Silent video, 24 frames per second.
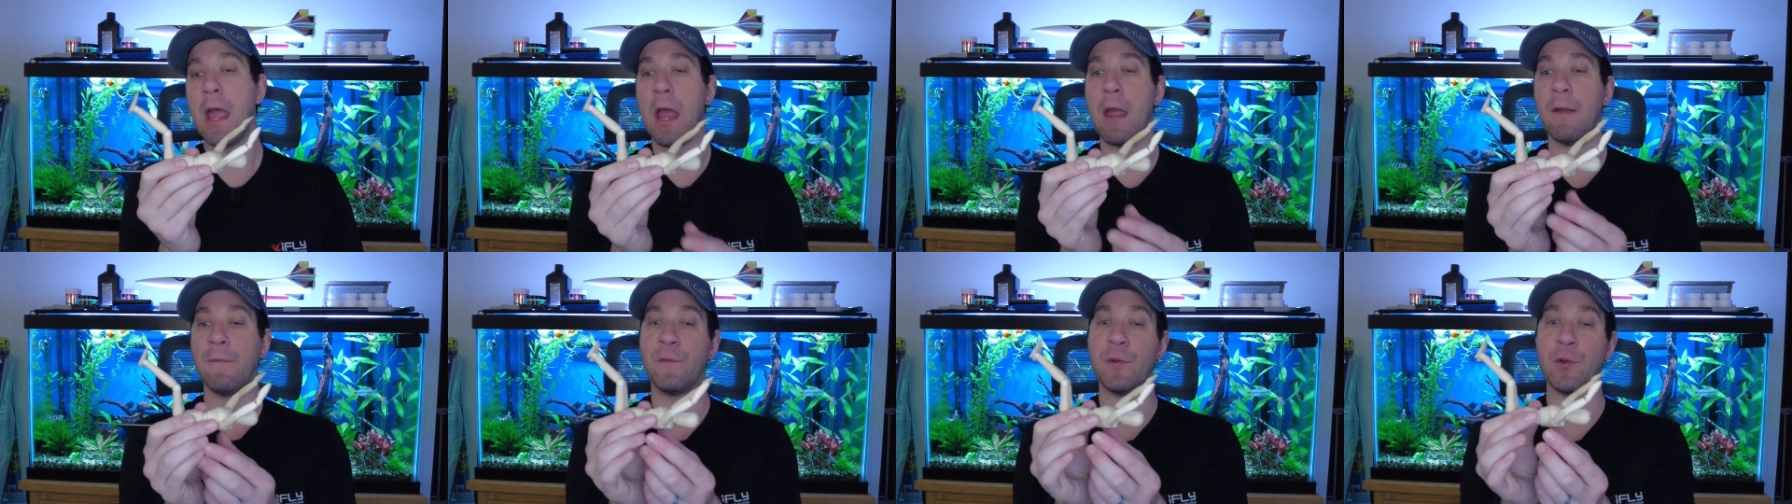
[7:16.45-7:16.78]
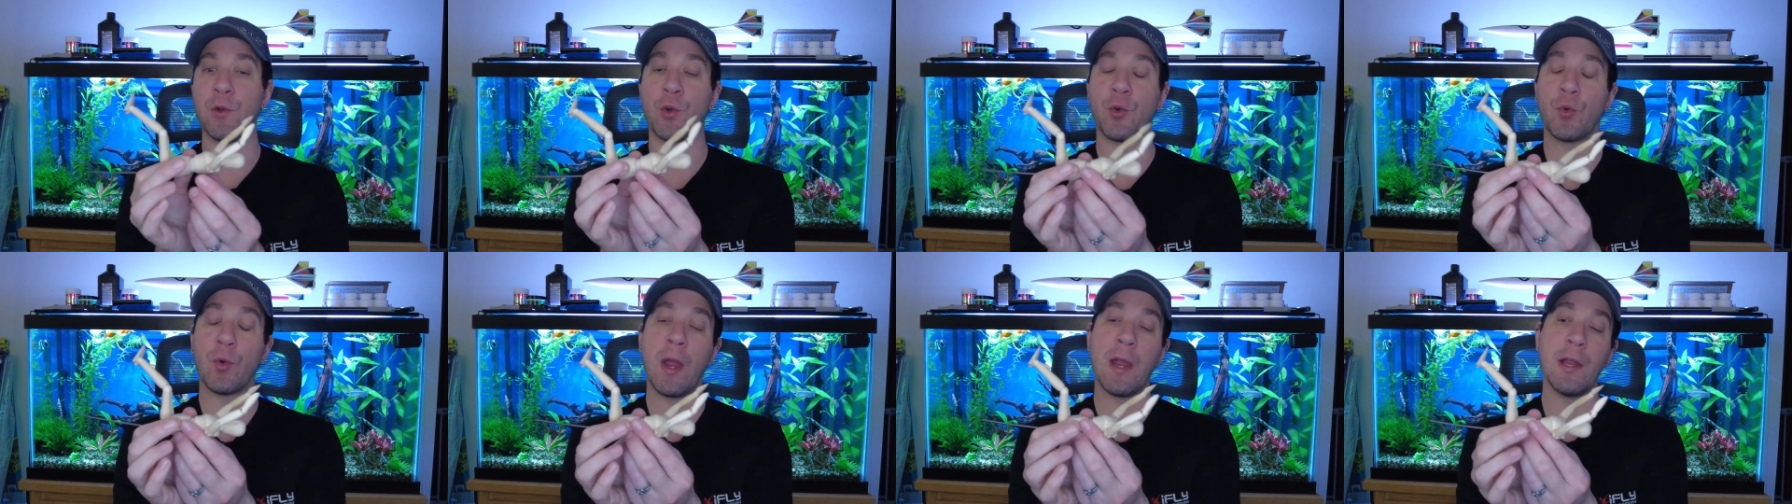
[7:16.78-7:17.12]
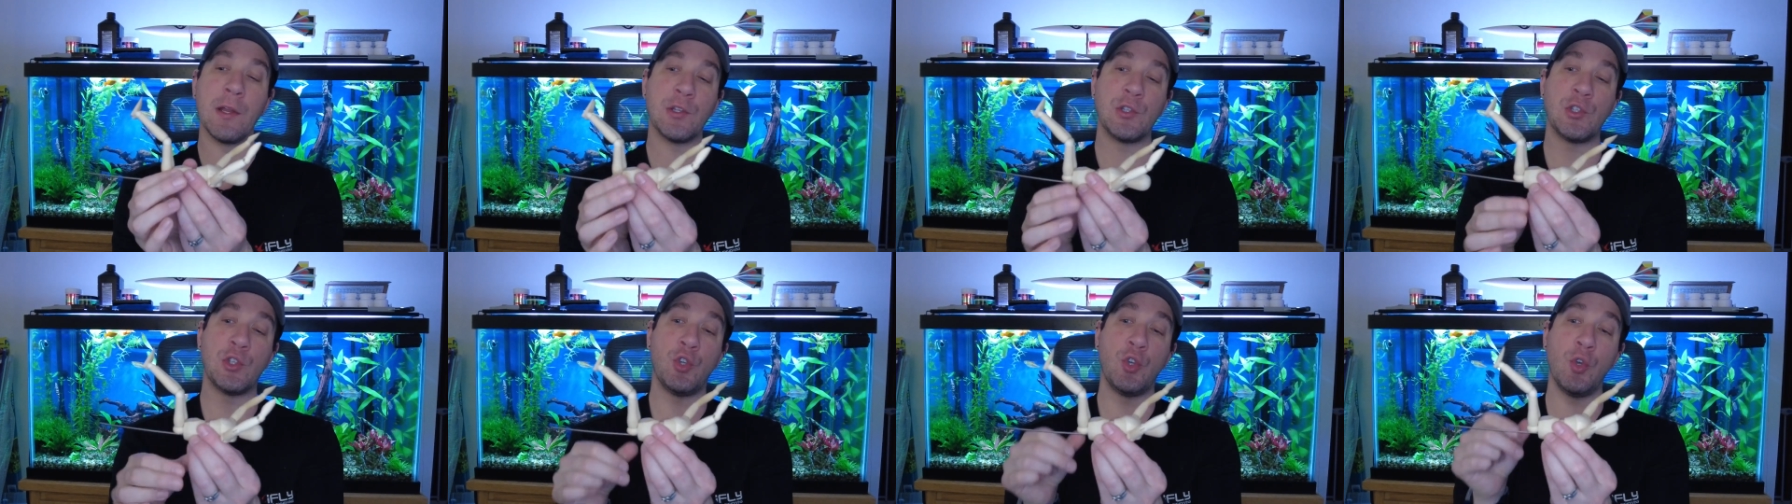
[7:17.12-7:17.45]
If you
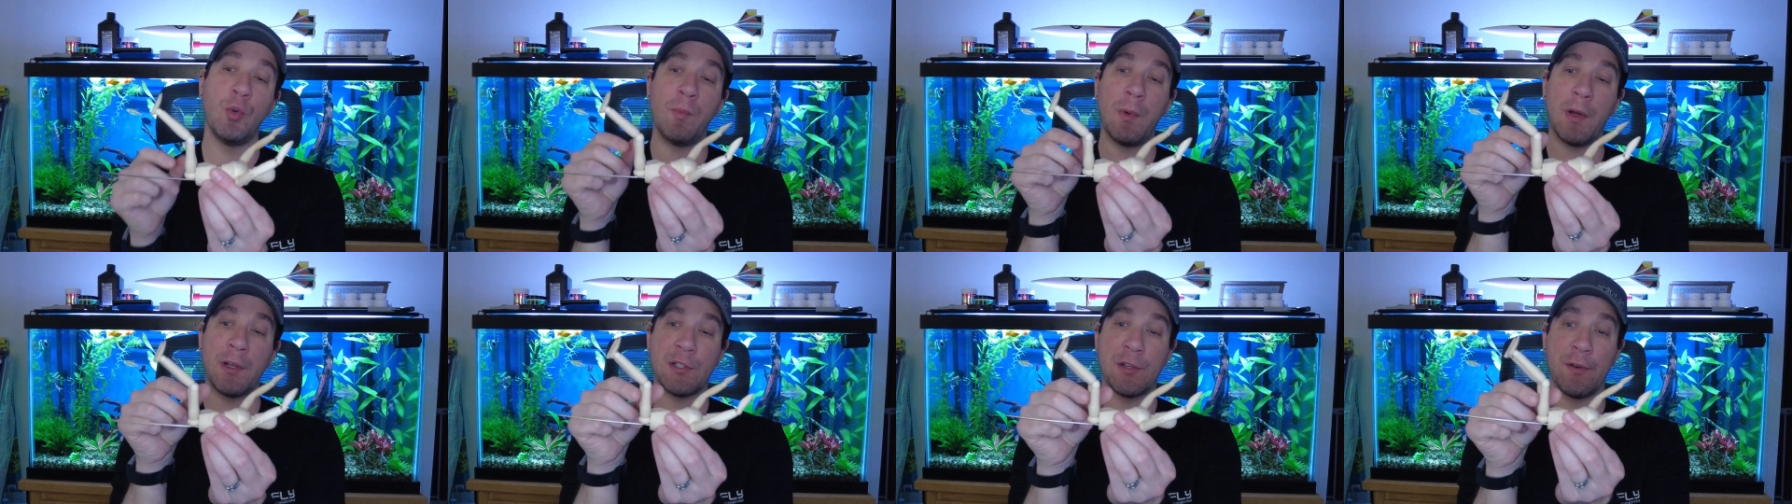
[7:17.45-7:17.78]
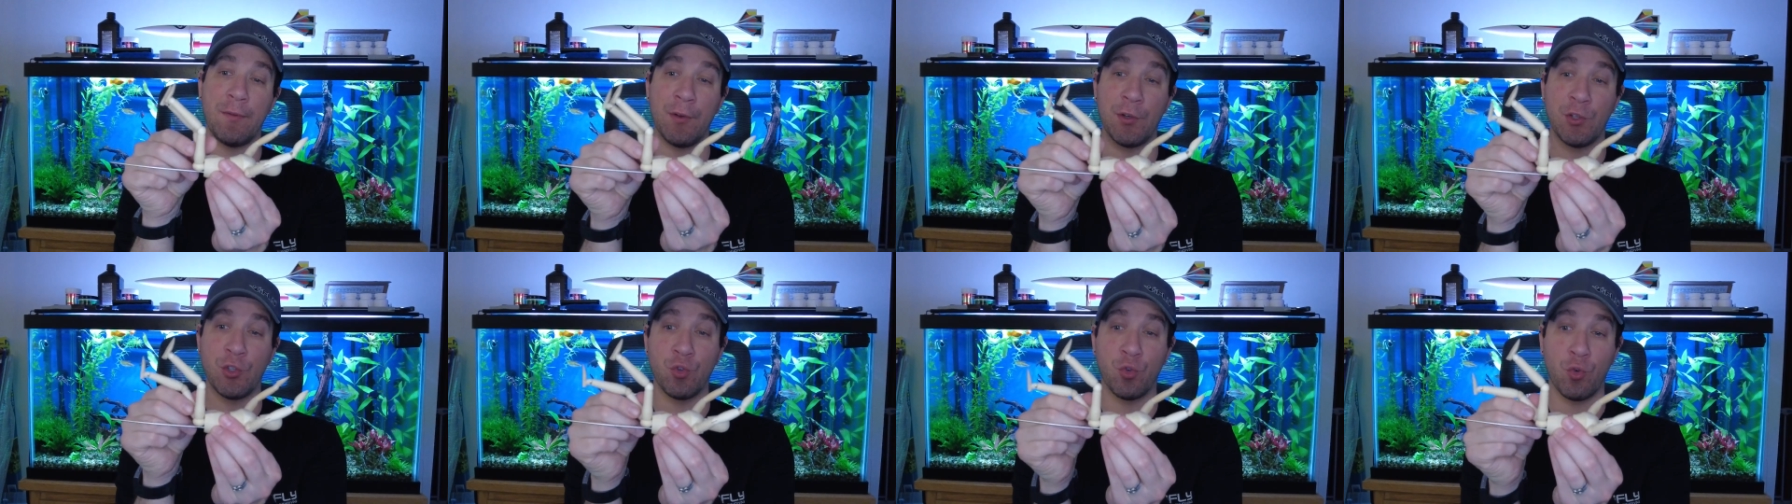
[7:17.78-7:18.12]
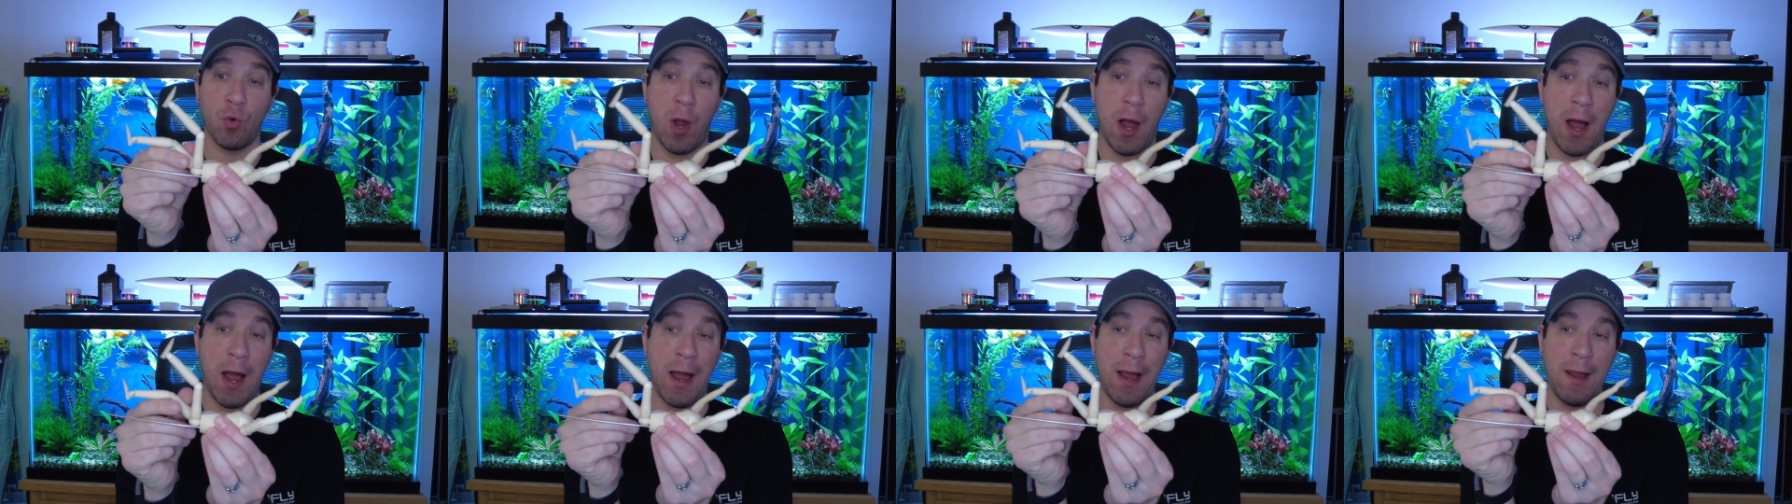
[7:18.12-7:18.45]
create too much of a
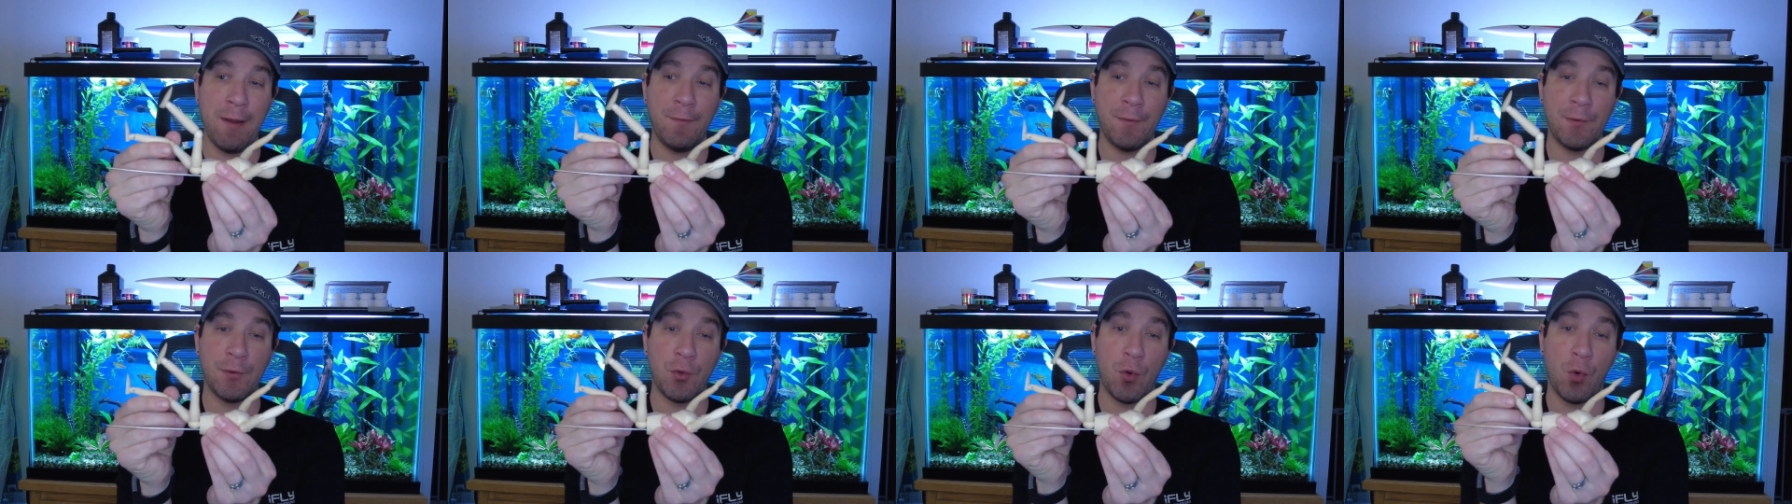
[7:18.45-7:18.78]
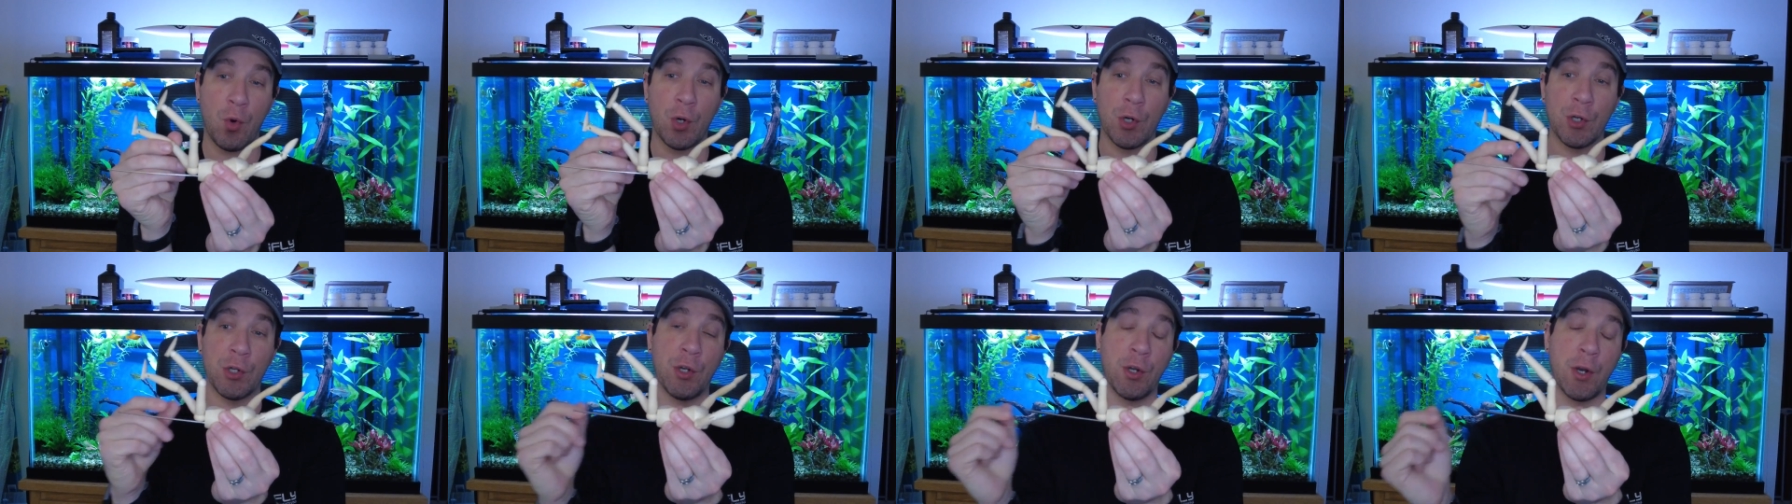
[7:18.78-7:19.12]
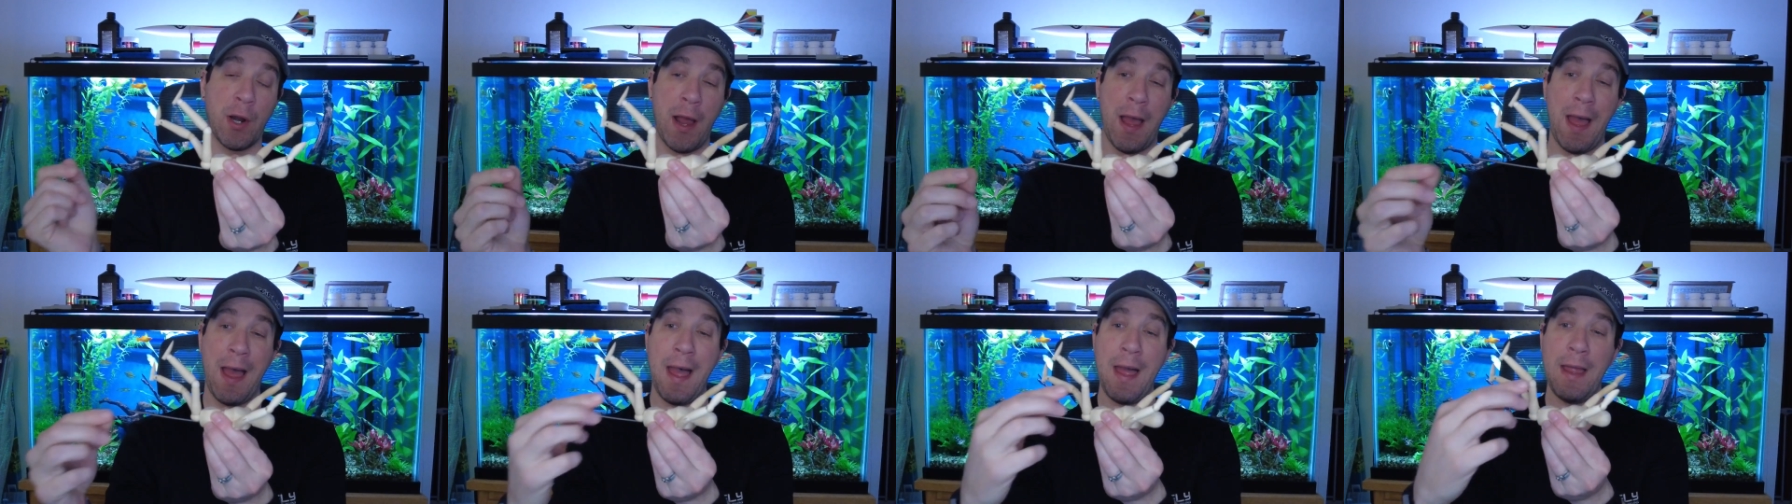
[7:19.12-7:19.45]
drive toward your
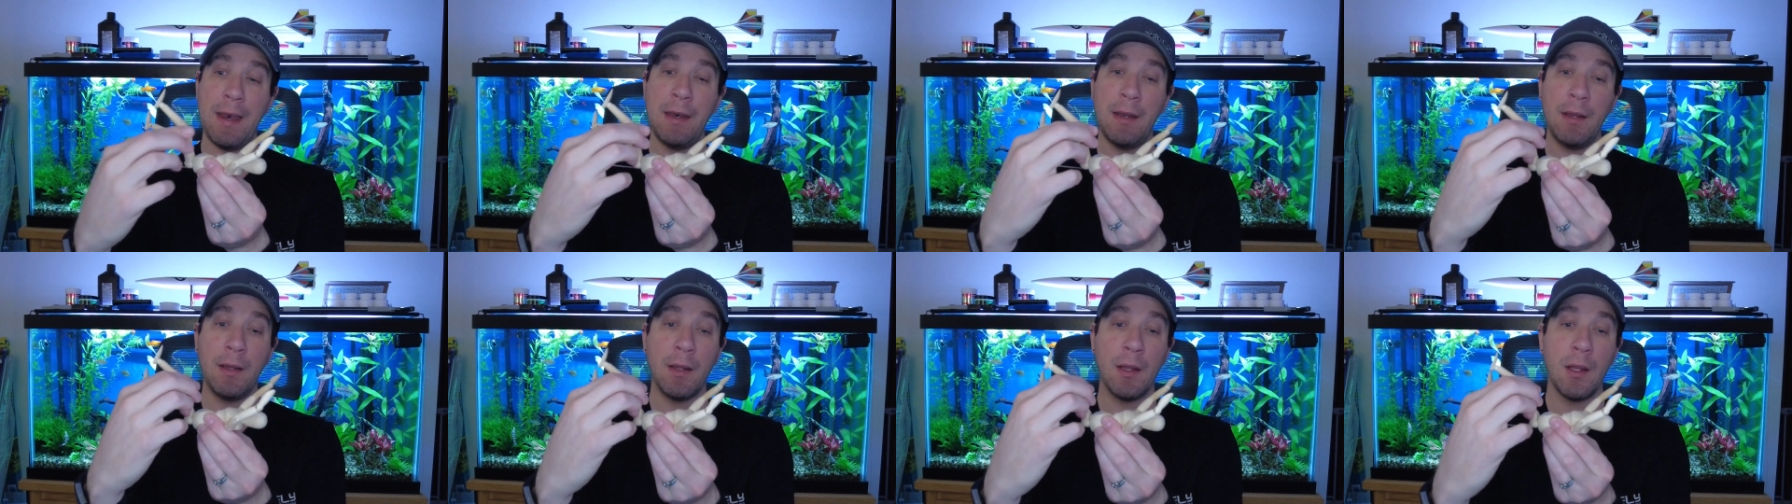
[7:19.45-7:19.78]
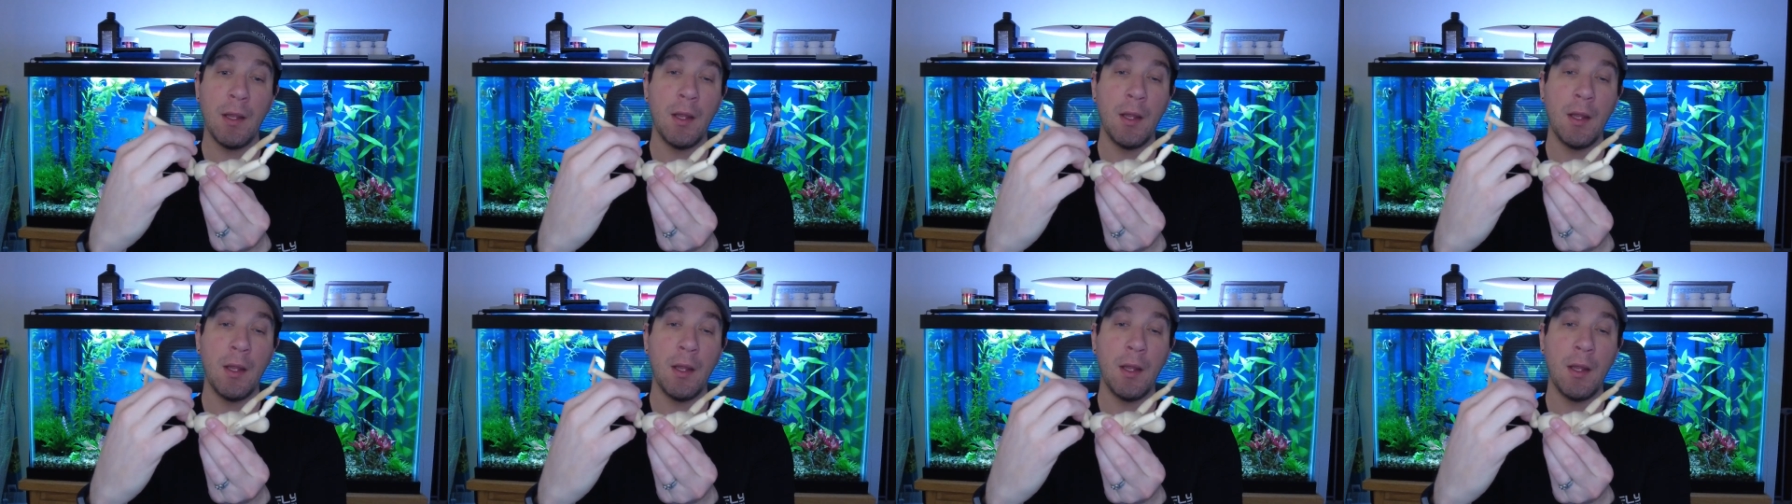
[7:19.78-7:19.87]
head,